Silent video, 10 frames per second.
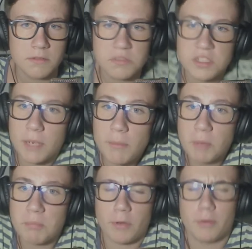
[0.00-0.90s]

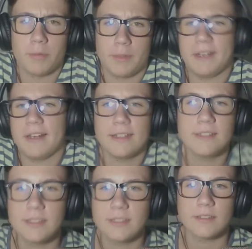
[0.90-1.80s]
someone probably
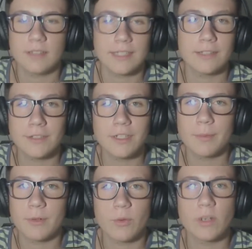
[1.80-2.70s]
does. Like, there's gotta
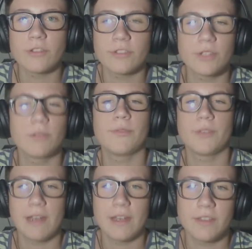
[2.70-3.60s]
be one or two of you
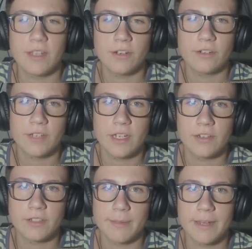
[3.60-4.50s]
out there who
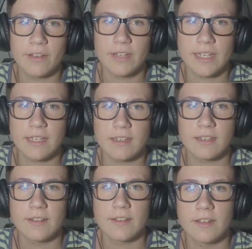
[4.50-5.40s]
cares about, like,
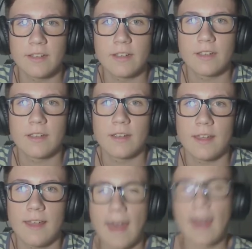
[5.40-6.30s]

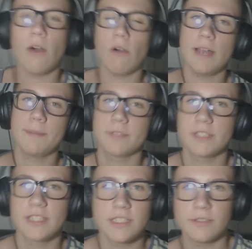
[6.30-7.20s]
how I
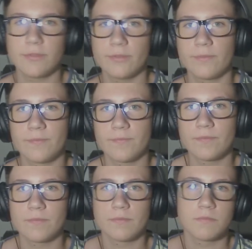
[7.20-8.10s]
perceive
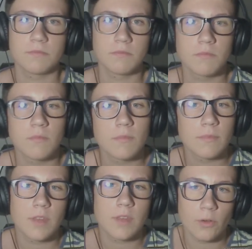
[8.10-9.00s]

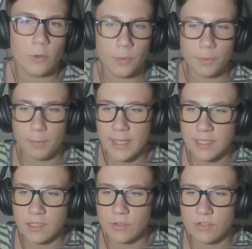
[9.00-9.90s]
the whole
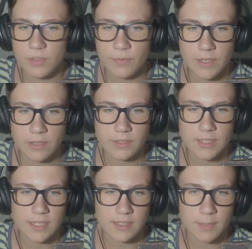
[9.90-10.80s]
making YouTube videos and
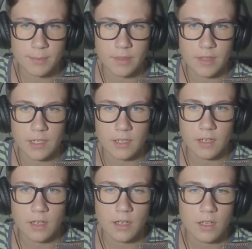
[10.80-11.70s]
that type of thing.
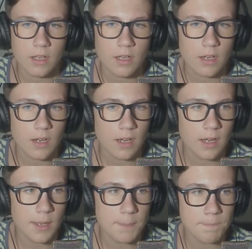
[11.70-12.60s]

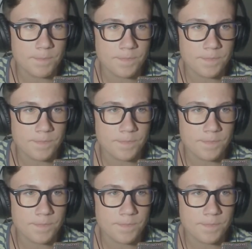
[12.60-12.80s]
Um,